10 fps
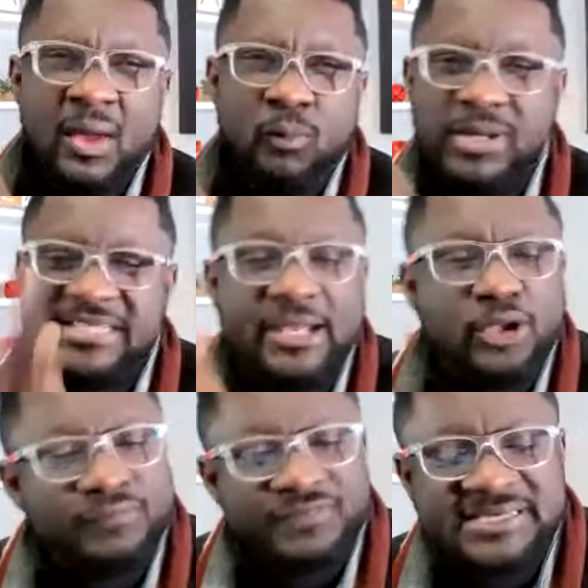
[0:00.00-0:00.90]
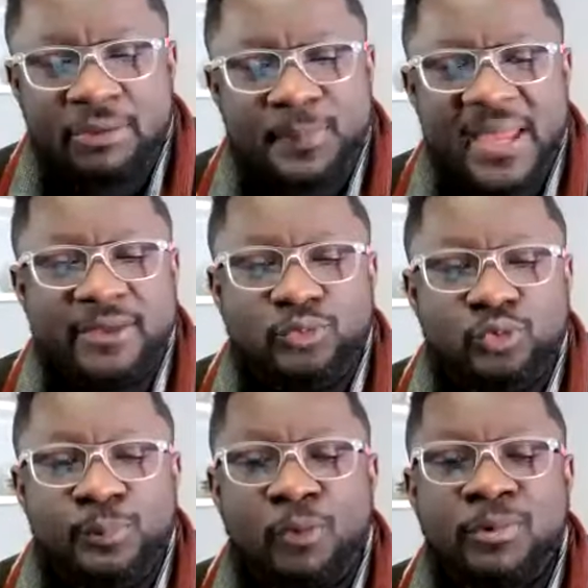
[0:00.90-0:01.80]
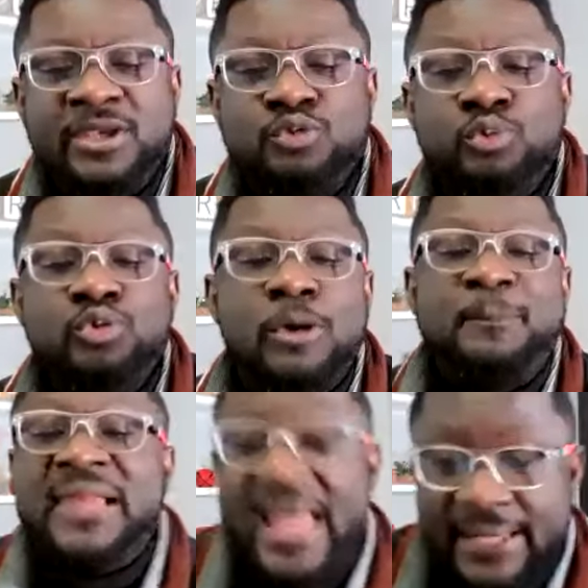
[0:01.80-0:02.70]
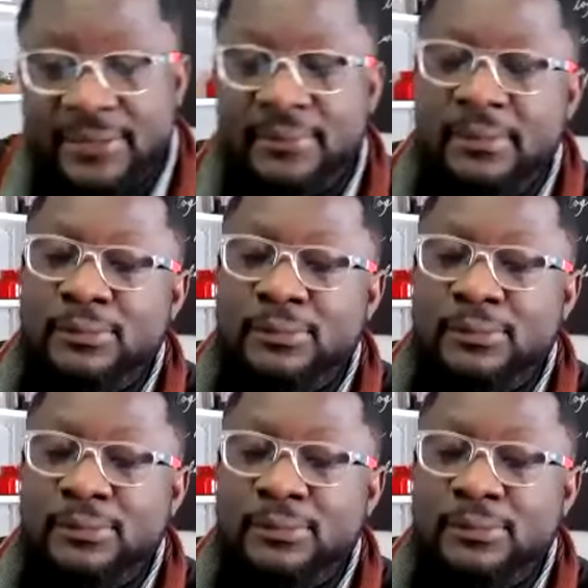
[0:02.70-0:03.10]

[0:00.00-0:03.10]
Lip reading: we say a lot of things that we plan to do, but we do not plan